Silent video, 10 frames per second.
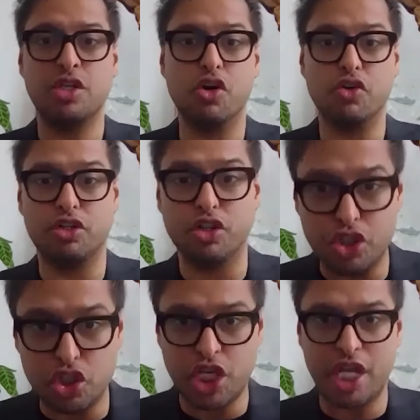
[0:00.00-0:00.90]
or
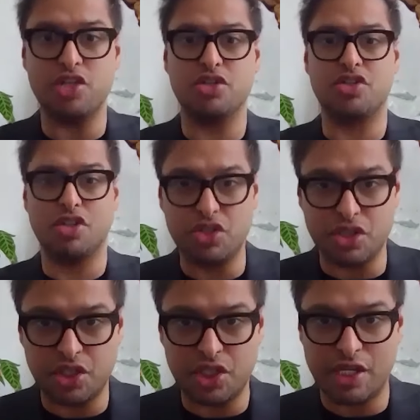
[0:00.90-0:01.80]
good change or
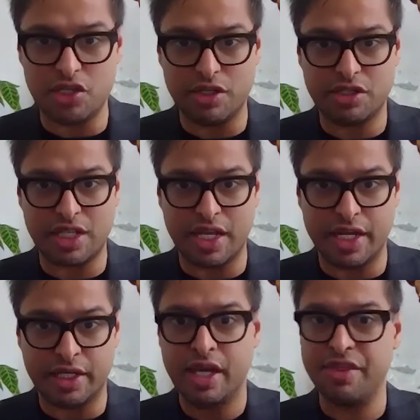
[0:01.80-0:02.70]
social change looks like